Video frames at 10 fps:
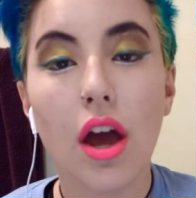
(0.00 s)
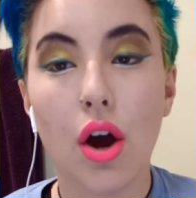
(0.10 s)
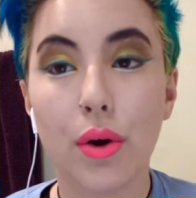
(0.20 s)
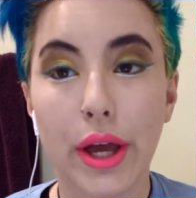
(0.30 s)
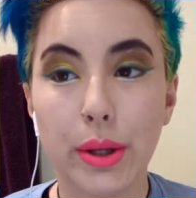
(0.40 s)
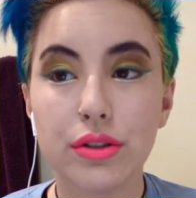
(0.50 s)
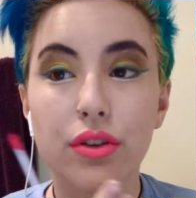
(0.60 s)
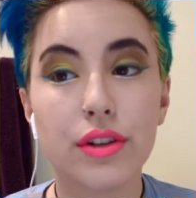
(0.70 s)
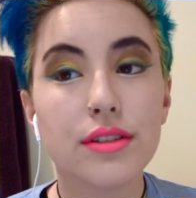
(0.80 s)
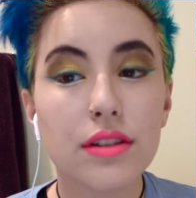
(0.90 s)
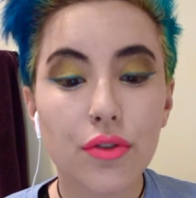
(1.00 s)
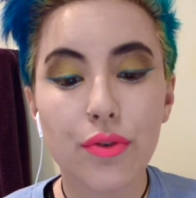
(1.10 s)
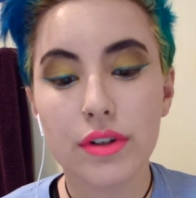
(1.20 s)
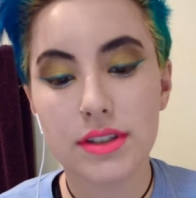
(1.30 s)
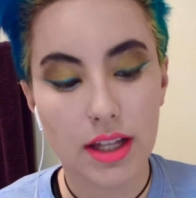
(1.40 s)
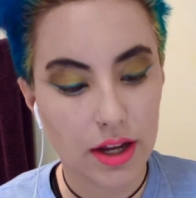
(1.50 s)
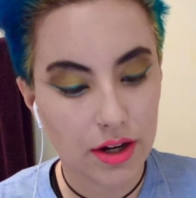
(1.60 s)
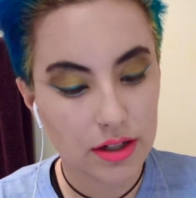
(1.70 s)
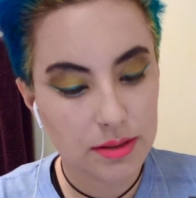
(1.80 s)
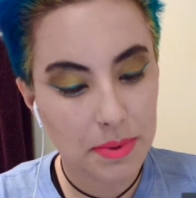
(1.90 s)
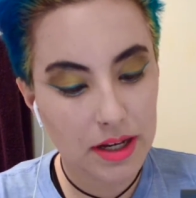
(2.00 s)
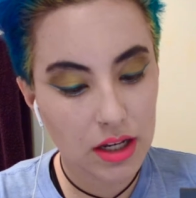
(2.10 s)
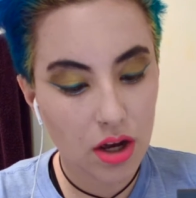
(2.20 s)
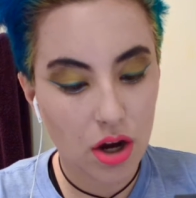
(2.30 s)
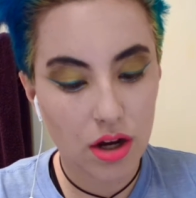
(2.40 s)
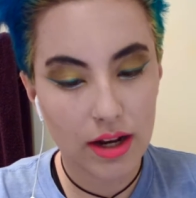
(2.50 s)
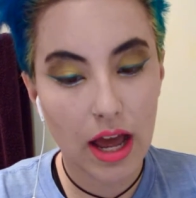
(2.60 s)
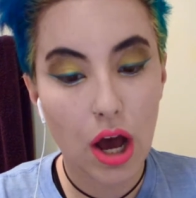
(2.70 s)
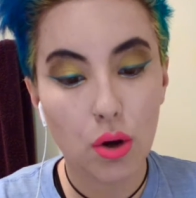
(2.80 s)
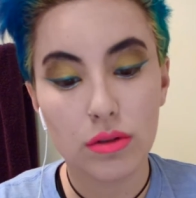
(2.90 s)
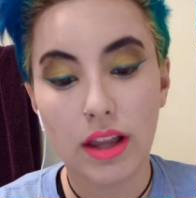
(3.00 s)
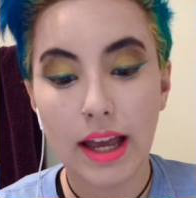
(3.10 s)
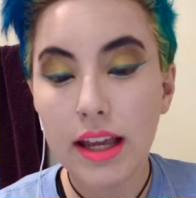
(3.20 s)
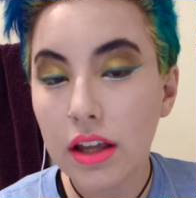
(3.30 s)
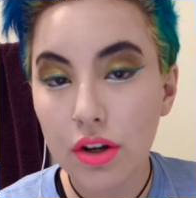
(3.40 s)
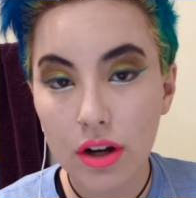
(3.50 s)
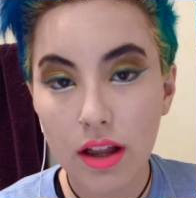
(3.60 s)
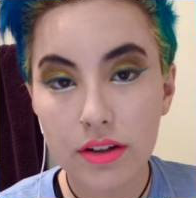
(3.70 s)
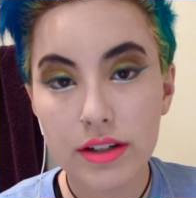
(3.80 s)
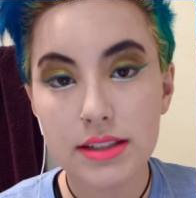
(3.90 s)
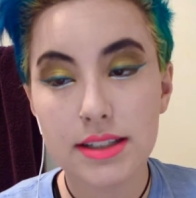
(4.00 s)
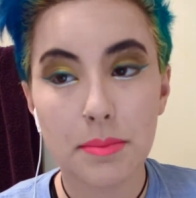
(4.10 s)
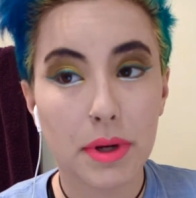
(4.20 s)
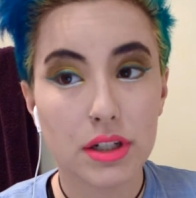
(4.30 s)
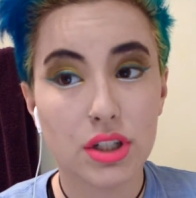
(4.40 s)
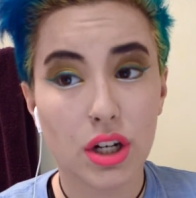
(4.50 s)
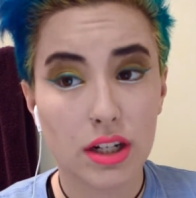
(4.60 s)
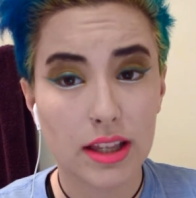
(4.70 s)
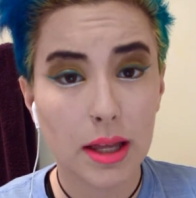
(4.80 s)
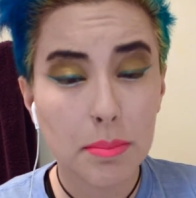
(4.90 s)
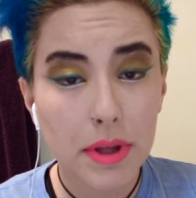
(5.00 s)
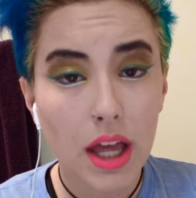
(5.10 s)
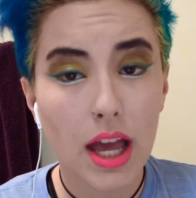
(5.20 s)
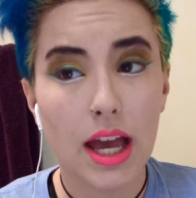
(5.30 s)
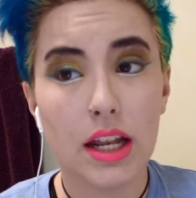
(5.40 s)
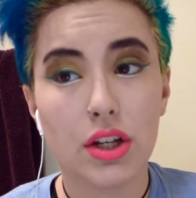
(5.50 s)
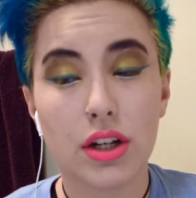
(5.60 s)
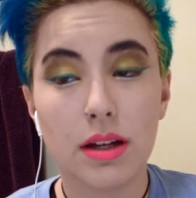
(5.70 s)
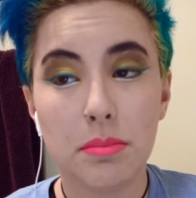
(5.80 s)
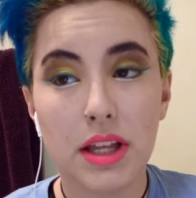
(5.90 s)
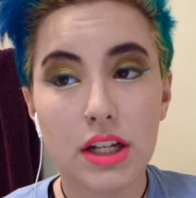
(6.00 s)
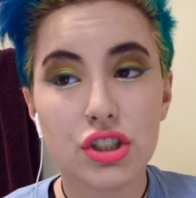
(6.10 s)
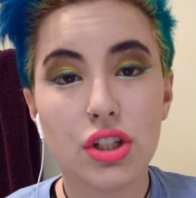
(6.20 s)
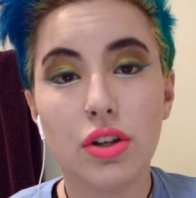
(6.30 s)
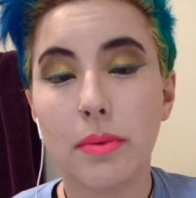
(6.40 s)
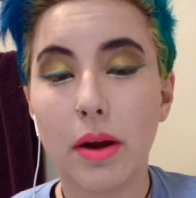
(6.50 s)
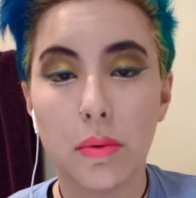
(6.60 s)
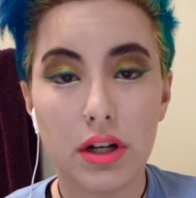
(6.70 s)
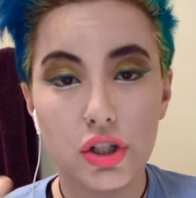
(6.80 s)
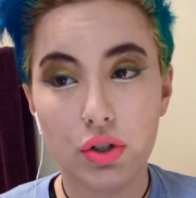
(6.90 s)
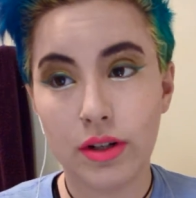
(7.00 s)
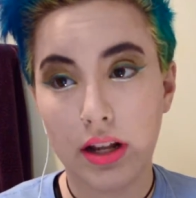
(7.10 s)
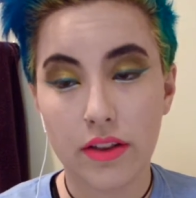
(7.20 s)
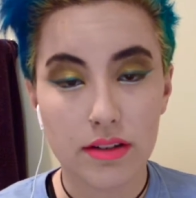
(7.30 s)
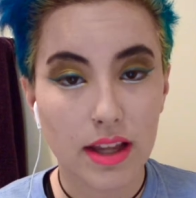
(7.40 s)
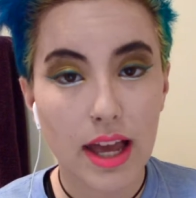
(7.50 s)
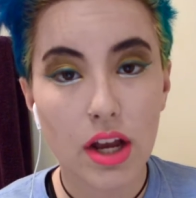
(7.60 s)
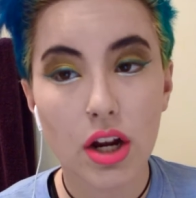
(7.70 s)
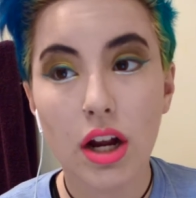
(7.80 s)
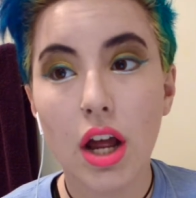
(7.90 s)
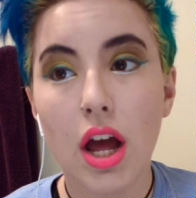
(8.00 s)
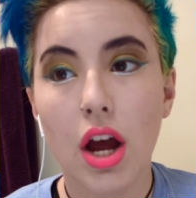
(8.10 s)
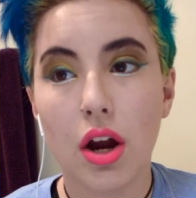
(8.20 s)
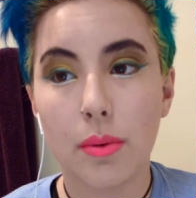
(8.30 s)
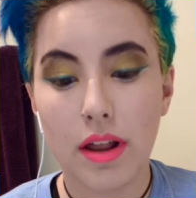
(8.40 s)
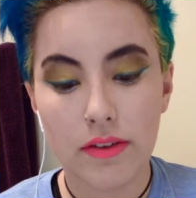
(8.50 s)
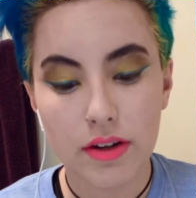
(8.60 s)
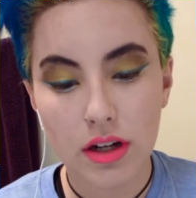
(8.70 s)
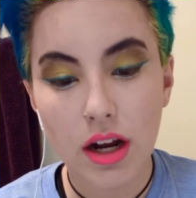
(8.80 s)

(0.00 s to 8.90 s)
Okay, so this is the first layer. Depending on how light your color is compared to your lip and your complexion, you might want to do another layer or whatever.